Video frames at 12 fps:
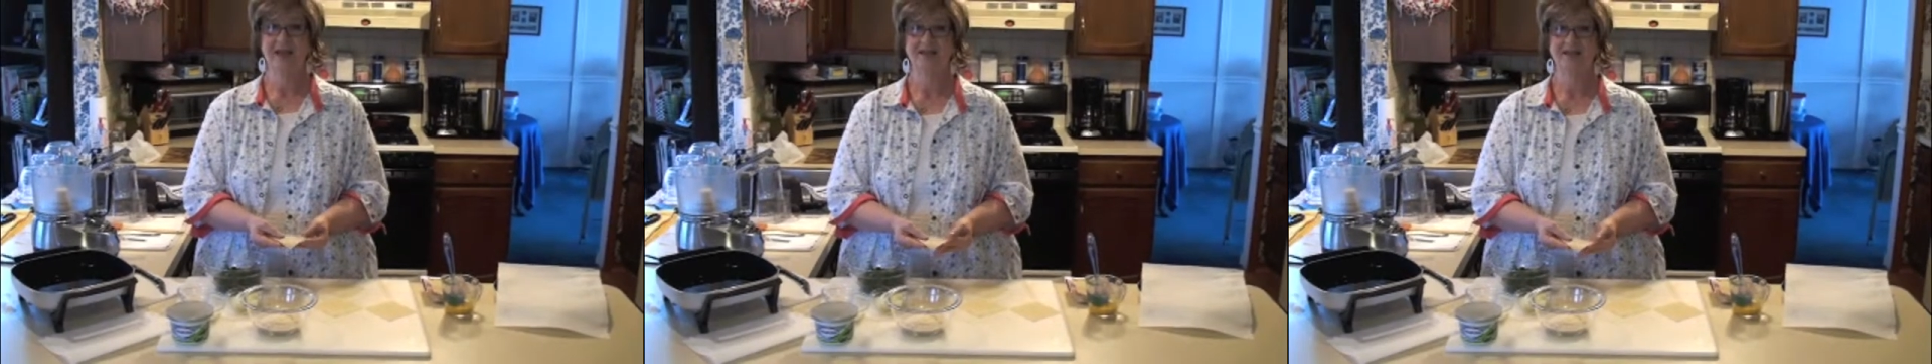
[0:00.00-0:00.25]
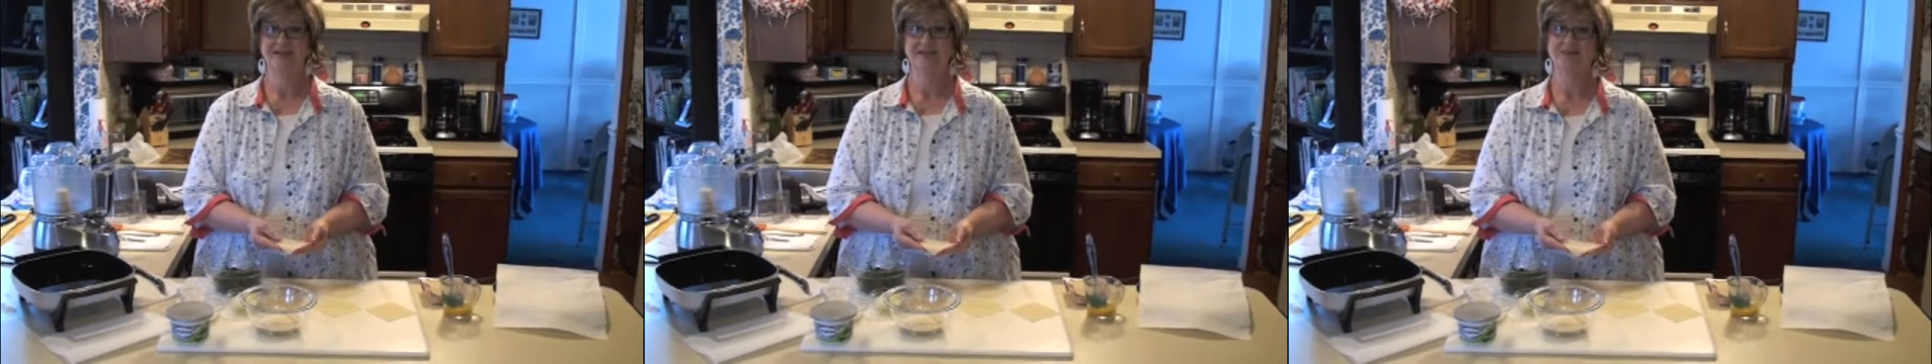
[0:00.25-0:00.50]

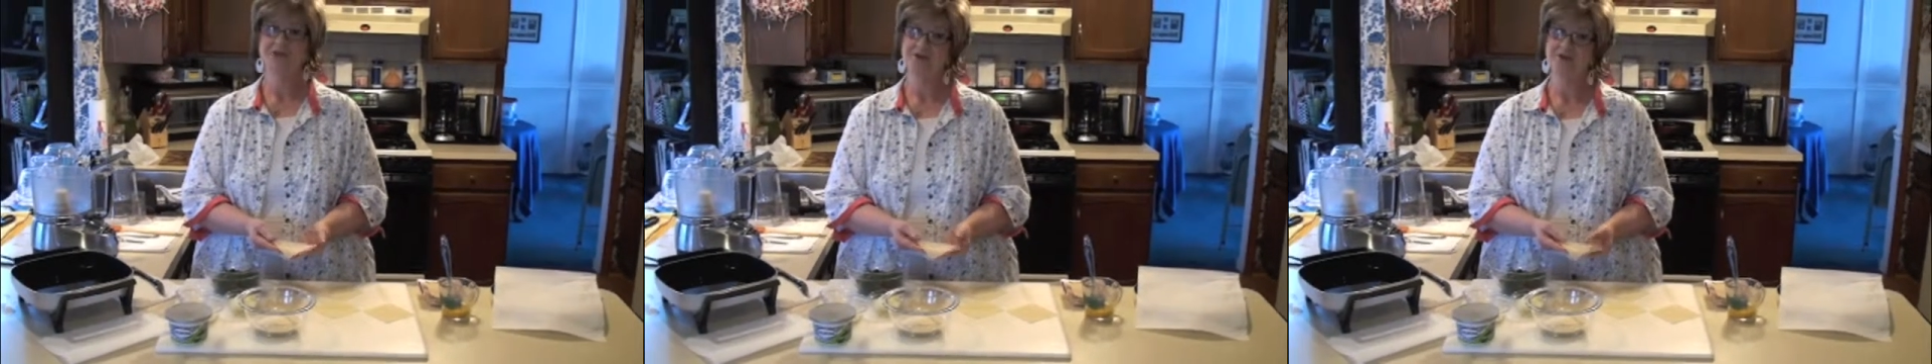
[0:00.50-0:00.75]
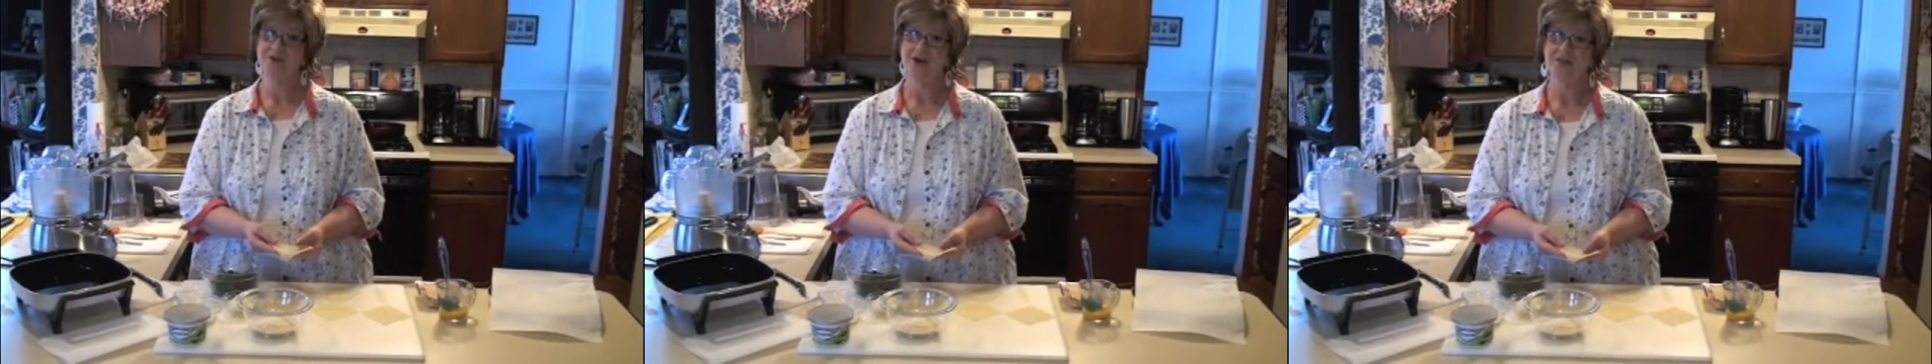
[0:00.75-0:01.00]
And today we're going
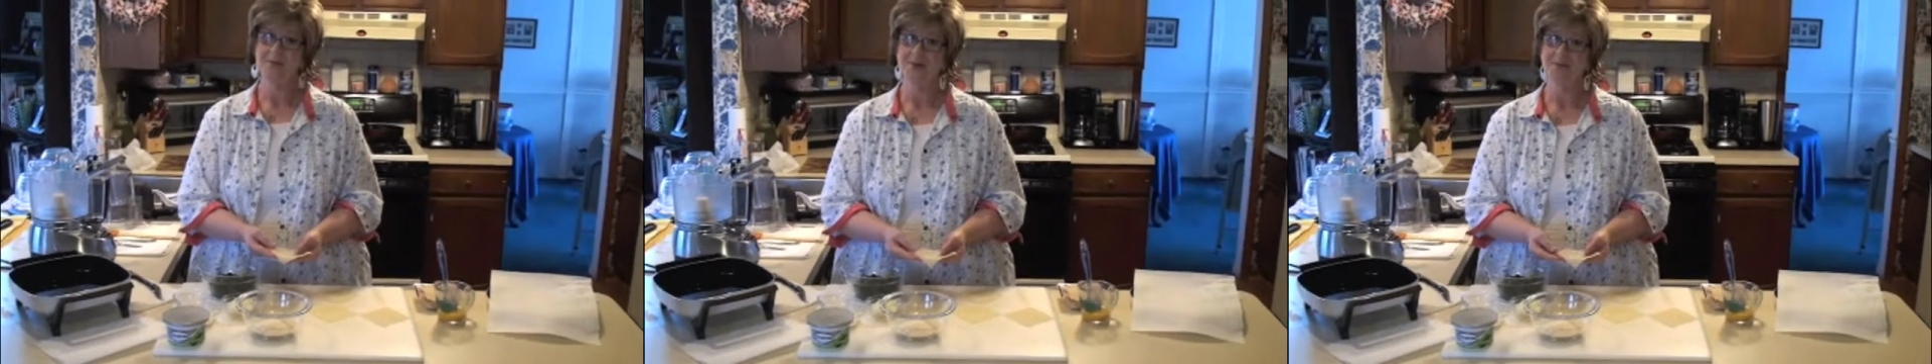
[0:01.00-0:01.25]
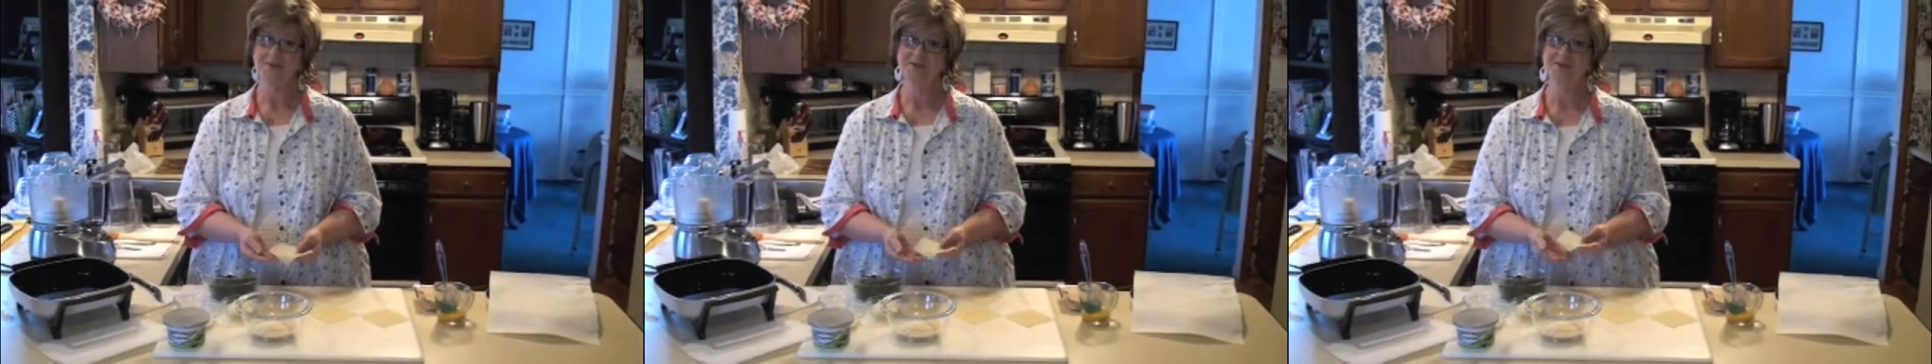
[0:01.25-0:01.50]
to fry them
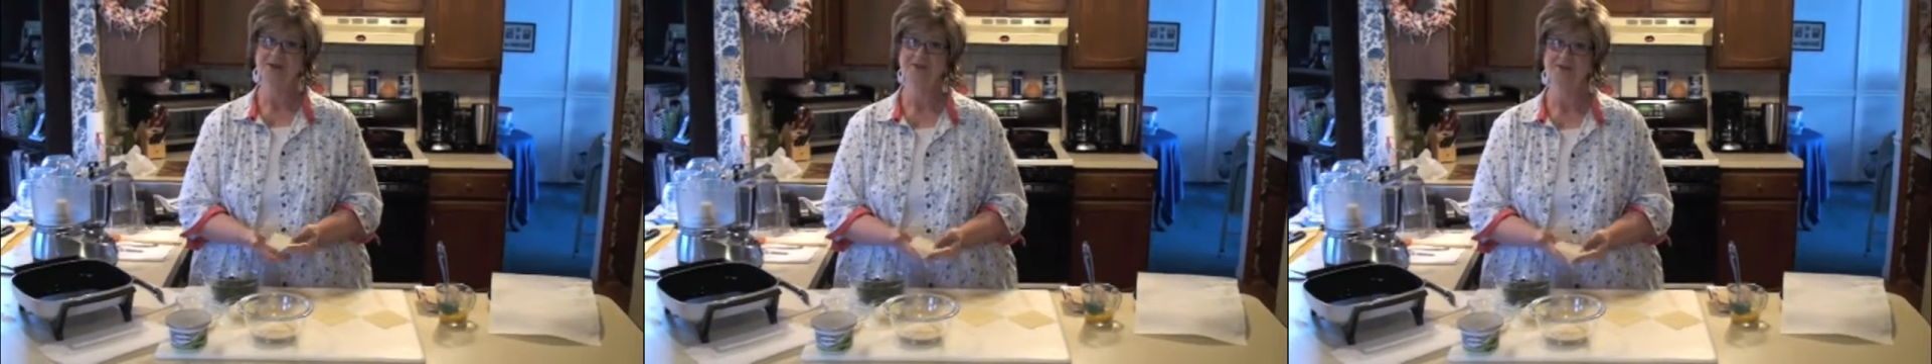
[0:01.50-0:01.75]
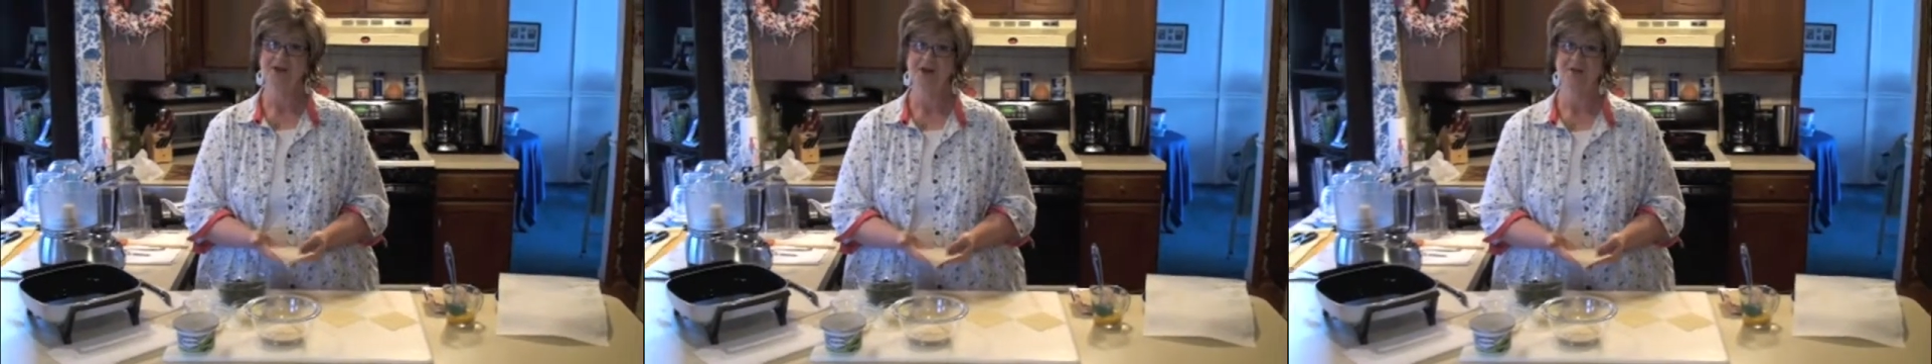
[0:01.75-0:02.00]
up to make
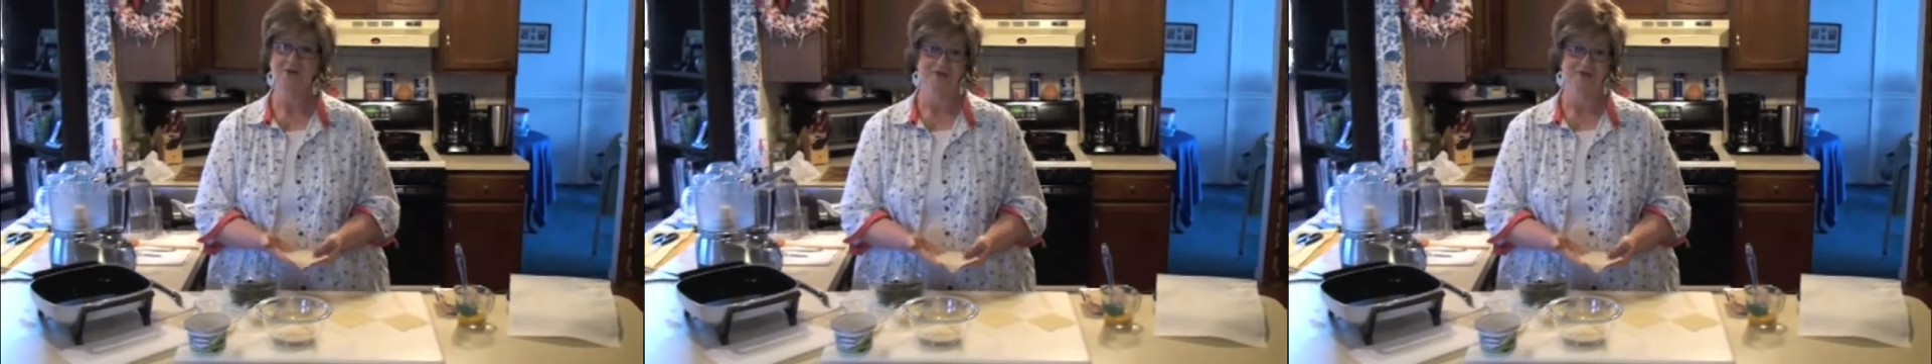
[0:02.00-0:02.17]
fried